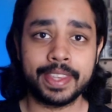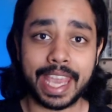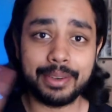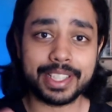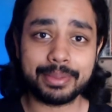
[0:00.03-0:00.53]

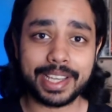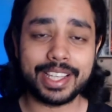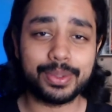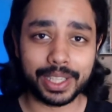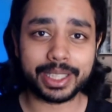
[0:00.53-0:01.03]
Hey, what's up
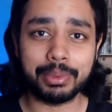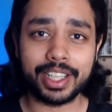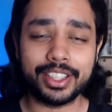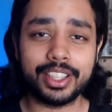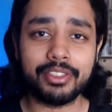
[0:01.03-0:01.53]
guys? Welcome
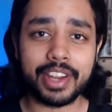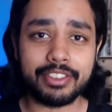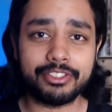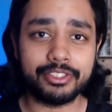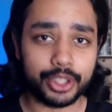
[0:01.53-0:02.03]
on into the
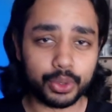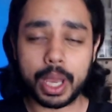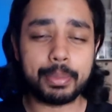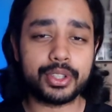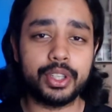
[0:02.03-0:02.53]
very
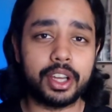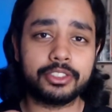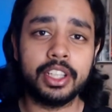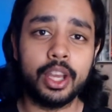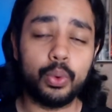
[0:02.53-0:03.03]
new episode
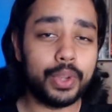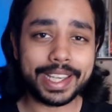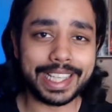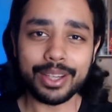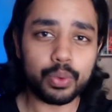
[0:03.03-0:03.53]
of
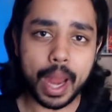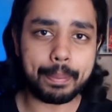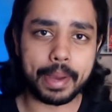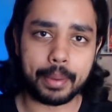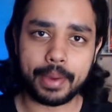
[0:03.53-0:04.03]
Weekly
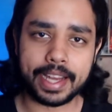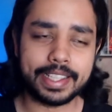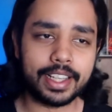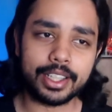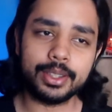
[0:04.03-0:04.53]
Wrap Up. I
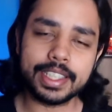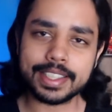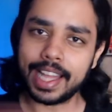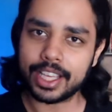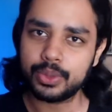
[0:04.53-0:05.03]
did not do
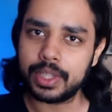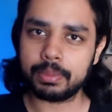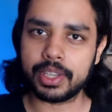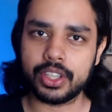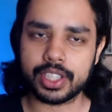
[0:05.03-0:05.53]
this last
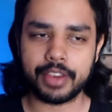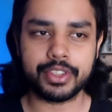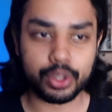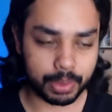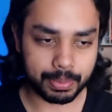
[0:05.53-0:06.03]
week because I
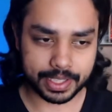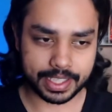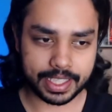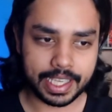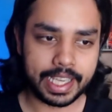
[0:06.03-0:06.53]
was super
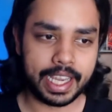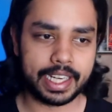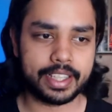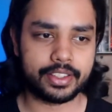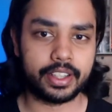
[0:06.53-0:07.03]
busy
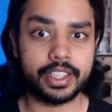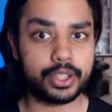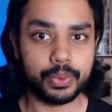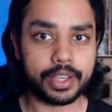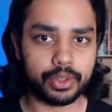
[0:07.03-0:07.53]
and I thought
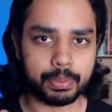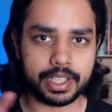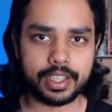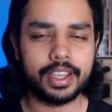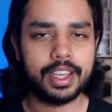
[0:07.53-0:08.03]
this week would
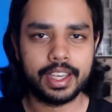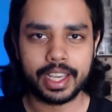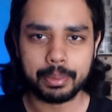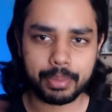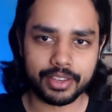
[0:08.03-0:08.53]
be
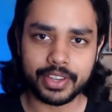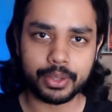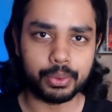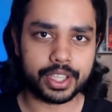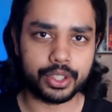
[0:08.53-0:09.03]
like a
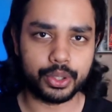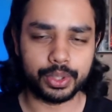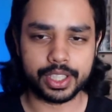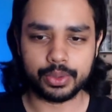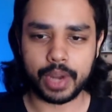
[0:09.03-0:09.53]
perfect week to
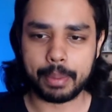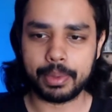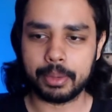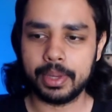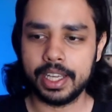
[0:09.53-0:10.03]
do this
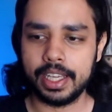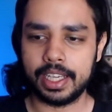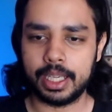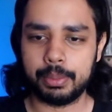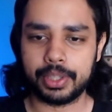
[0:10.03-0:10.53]
wrap up
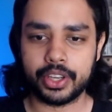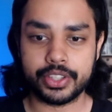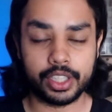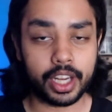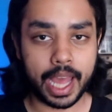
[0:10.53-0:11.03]
uh,
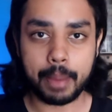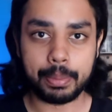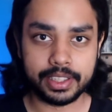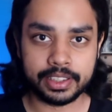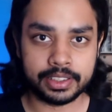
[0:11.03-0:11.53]
because a lot
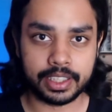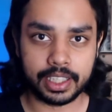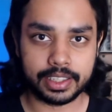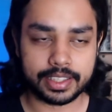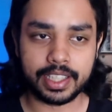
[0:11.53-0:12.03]
happened th-
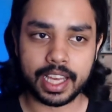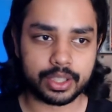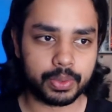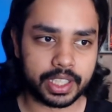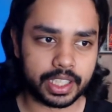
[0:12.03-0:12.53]
this
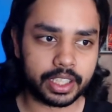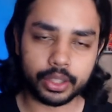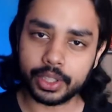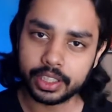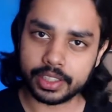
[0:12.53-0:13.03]
last week,
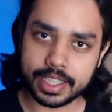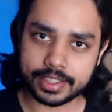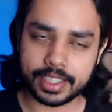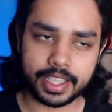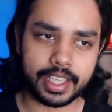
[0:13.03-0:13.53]
including
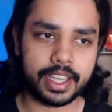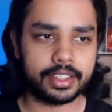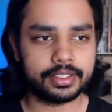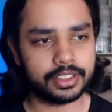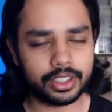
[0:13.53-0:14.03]
yesterday
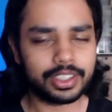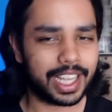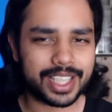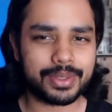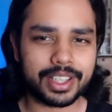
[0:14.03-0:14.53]
and you know
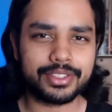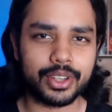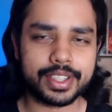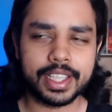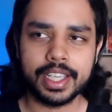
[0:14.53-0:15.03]
last week of
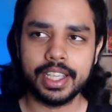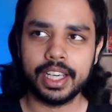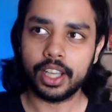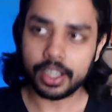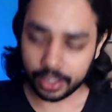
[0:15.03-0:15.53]
course.
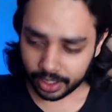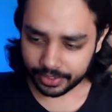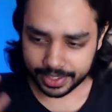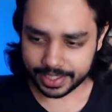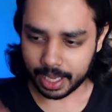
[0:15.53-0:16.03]
A lot, a lot
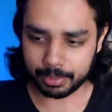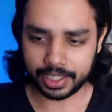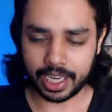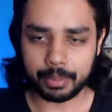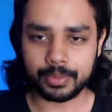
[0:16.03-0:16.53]
of things
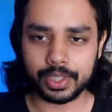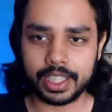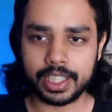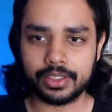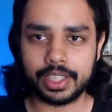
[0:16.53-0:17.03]
happened, and I'm
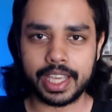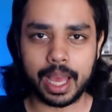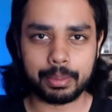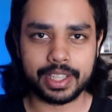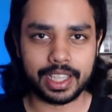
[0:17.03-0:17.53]
really, really
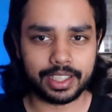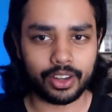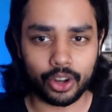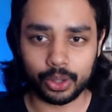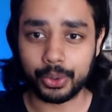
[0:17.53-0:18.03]
happy
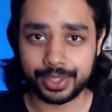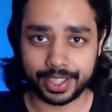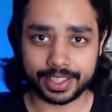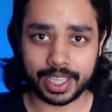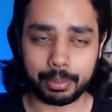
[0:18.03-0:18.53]
that all those
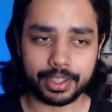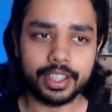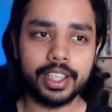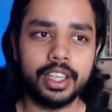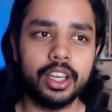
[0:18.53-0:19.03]
things
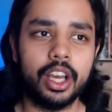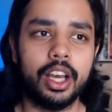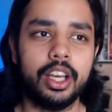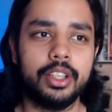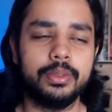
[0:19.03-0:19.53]
happened.
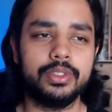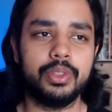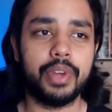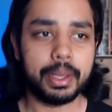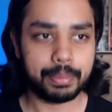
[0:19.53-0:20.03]
Um,
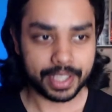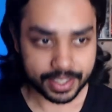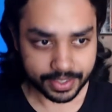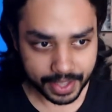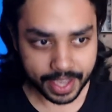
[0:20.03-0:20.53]
the very
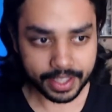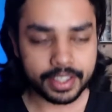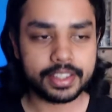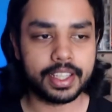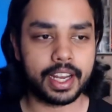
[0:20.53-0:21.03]
biggest
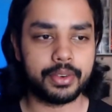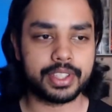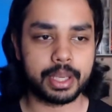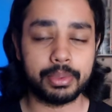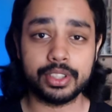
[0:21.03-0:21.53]
thing that I
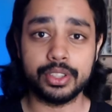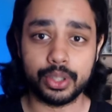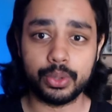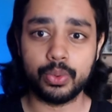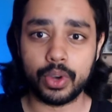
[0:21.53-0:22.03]
was able to
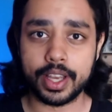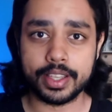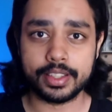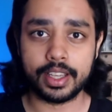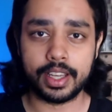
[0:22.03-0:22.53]
do
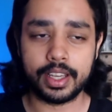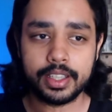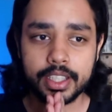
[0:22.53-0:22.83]
was uh,